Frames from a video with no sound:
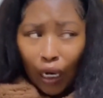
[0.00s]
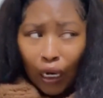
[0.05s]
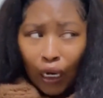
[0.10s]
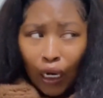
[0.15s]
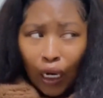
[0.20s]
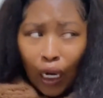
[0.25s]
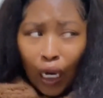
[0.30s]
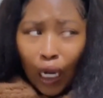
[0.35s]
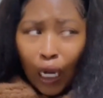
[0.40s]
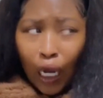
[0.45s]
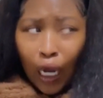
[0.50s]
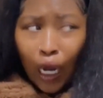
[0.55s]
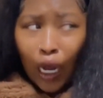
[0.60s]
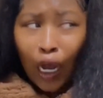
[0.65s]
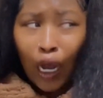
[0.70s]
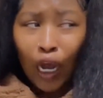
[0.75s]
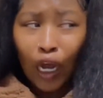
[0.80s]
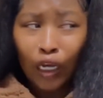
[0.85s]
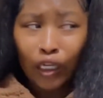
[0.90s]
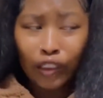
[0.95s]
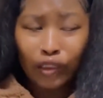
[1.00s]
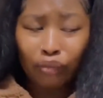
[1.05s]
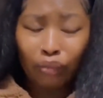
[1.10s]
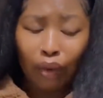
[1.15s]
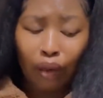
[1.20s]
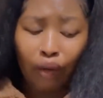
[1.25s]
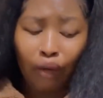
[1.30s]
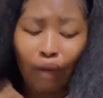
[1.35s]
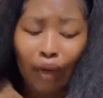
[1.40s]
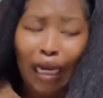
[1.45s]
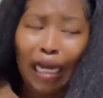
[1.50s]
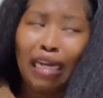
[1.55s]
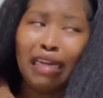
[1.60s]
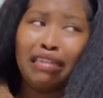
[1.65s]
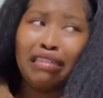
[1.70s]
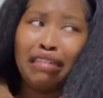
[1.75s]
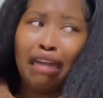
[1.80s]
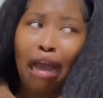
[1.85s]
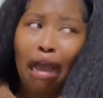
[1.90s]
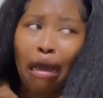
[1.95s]
Okay, but we
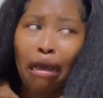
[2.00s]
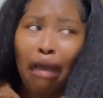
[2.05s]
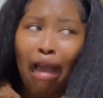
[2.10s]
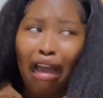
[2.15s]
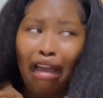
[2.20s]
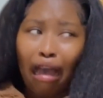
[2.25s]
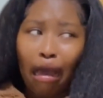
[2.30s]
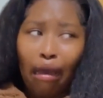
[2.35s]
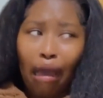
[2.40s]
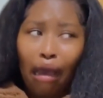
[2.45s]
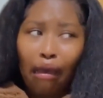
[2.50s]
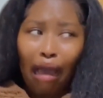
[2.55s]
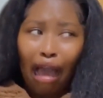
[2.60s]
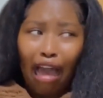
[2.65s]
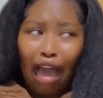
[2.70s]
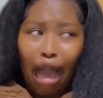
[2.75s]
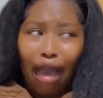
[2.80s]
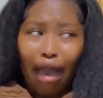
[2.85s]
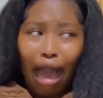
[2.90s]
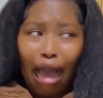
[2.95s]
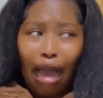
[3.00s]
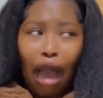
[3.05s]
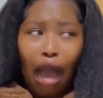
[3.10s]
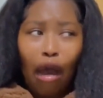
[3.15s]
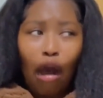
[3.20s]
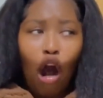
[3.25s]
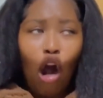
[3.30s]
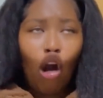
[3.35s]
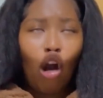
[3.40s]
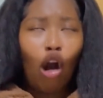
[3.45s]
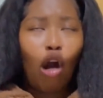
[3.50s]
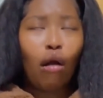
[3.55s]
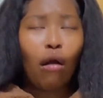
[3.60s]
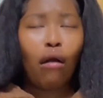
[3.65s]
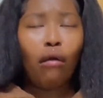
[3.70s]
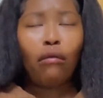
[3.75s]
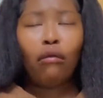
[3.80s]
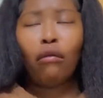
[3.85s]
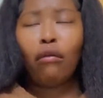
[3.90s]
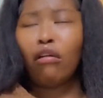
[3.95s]
all know Seemah is a
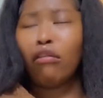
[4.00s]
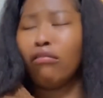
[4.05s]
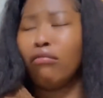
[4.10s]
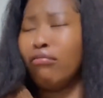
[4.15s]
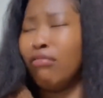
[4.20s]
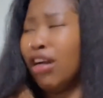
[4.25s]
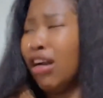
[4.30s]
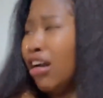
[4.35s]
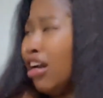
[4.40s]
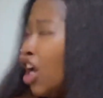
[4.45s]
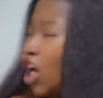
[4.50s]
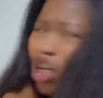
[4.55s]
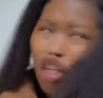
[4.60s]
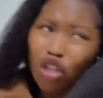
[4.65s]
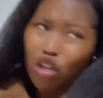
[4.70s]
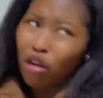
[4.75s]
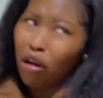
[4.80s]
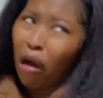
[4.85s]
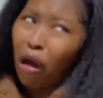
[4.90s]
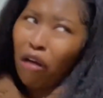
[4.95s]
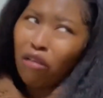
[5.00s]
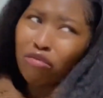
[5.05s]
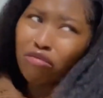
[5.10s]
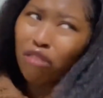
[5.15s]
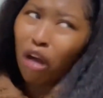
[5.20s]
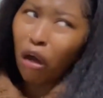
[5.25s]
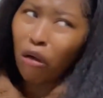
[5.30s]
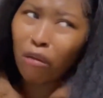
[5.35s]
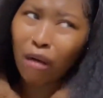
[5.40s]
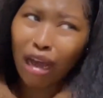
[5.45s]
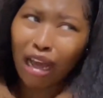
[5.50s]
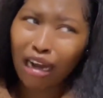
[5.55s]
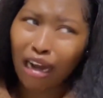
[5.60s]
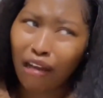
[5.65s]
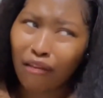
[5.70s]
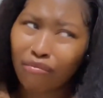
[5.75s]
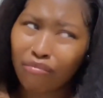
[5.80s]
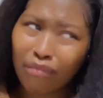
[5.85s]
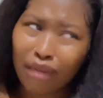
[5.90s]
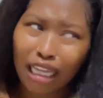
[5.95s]
comedian. She might be lying about it, or she
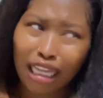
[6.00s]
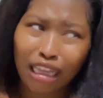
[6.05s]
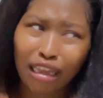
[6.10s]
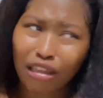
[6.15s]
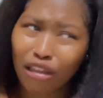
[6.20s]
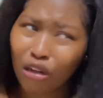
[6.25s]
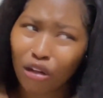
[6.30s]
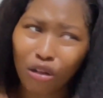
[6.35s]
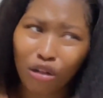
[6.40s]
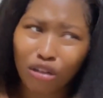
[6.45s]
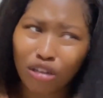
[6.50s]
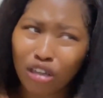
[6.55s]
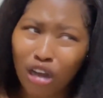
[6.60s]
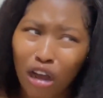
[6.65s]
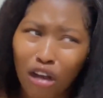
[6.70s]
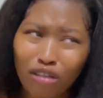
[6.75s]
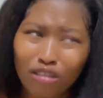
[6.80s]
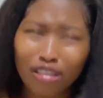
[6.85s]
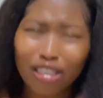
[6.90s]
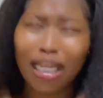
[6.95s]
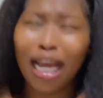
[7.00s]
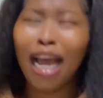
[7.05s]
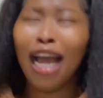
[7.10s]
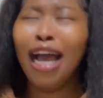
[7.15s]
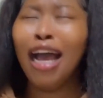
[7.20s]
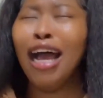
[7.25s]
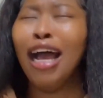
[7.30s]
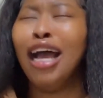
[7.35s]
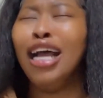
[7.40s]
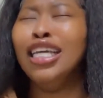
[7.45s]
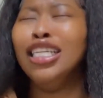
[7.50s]
was just, you know, they just wanted to